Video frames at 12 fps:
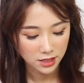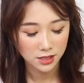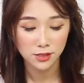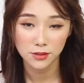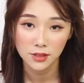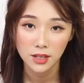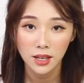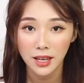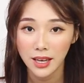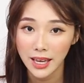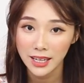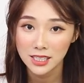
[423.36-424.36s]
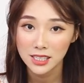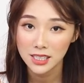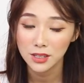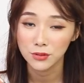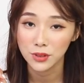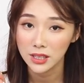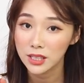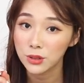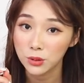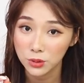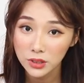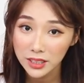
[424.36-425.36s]
it's actually really
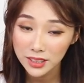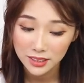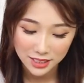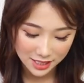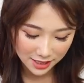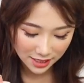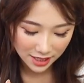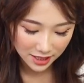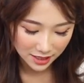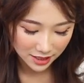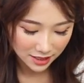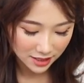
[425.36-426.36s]
cooling on the skin.